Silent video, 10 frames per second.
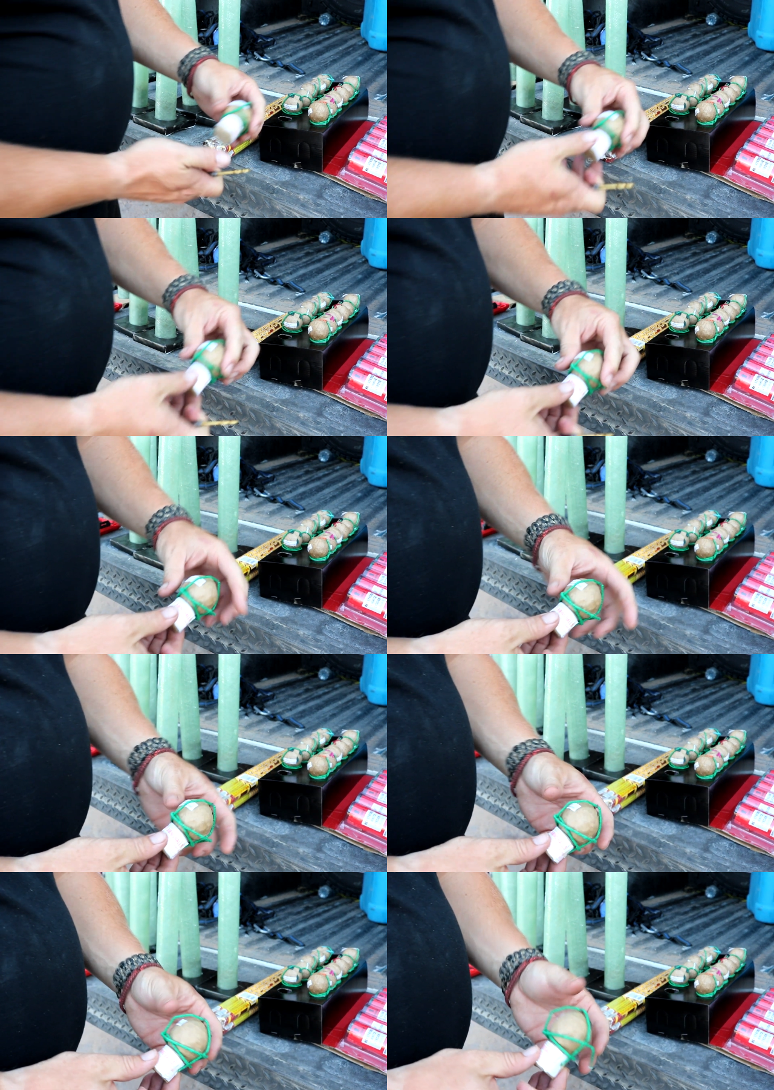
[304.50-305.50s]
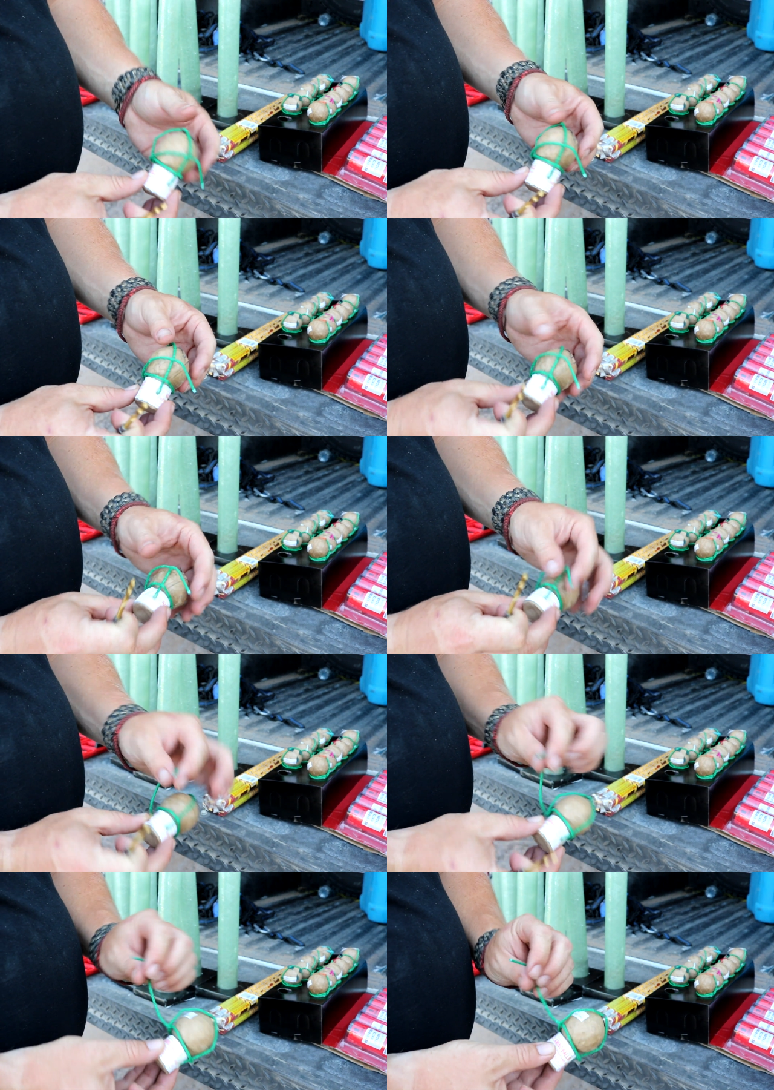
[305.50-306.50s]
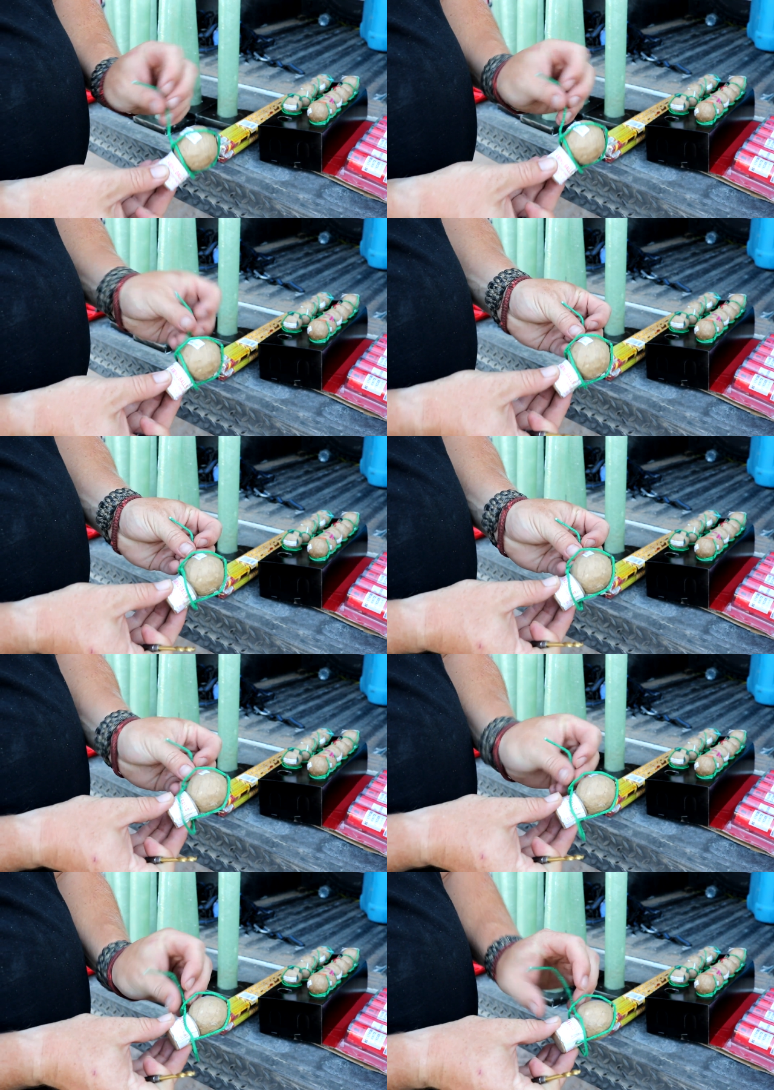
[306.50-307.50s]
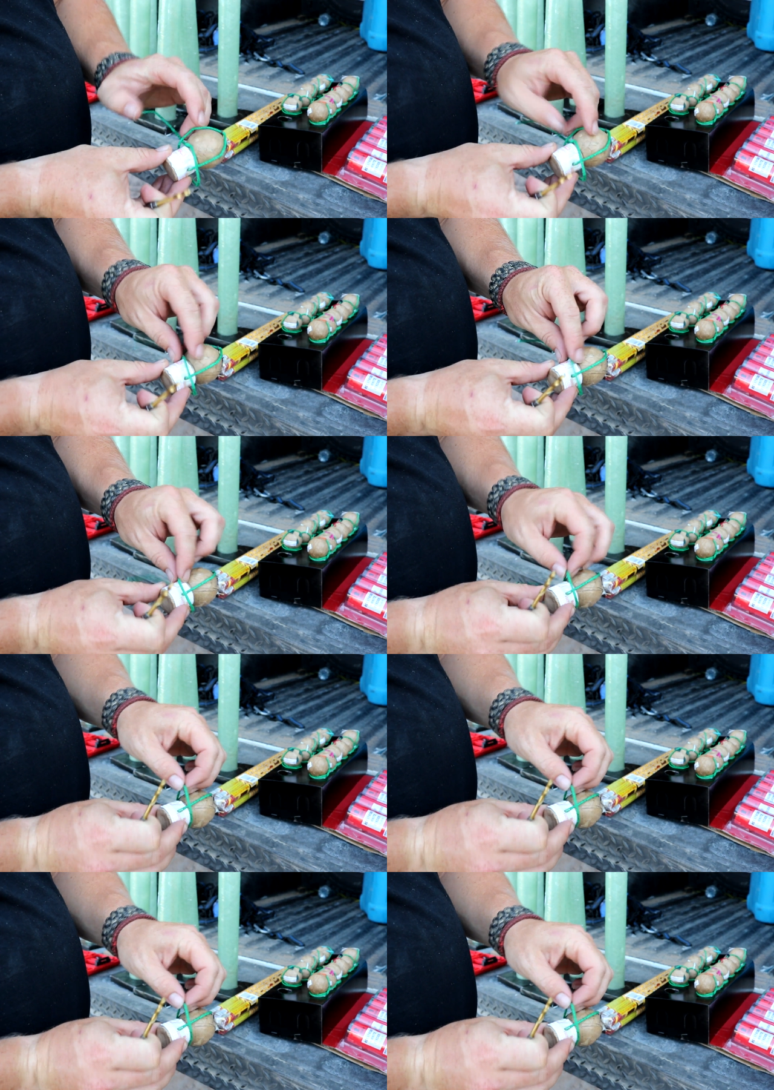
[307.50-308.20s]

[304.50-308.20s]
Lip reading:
Nobody's mouth can be seen.